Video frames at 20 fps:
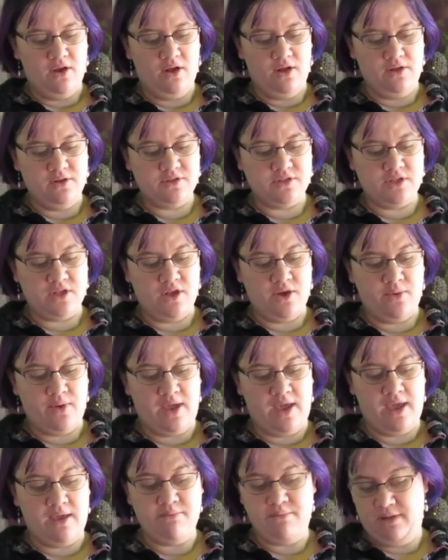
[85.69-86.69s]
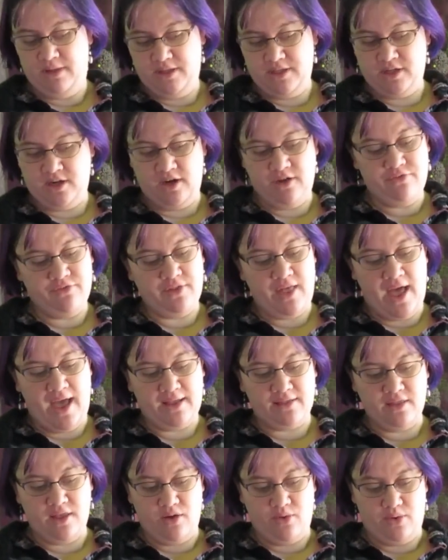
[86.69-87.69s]
also a military
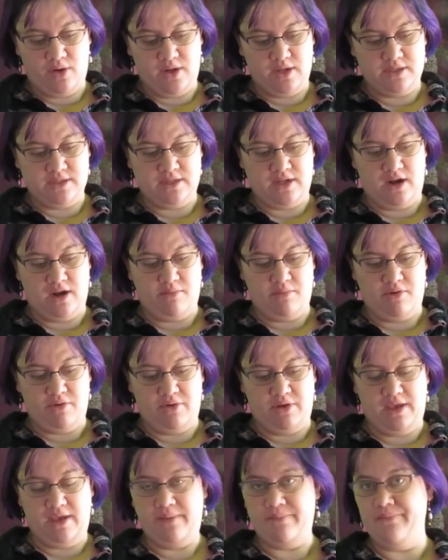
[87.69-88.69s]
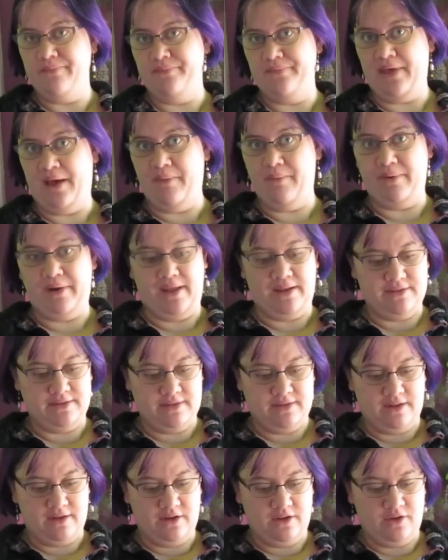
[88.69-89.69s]
flag lowering ceremony. That one I
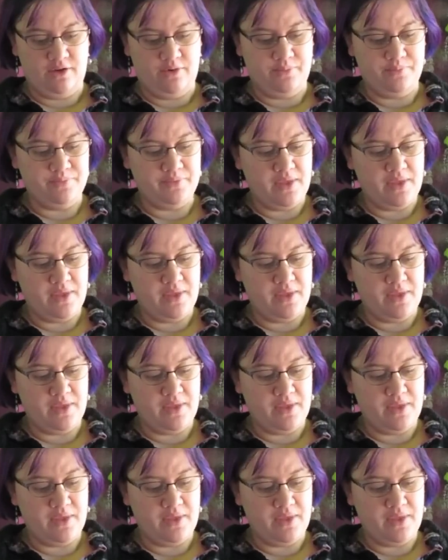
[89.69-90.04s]
did not know.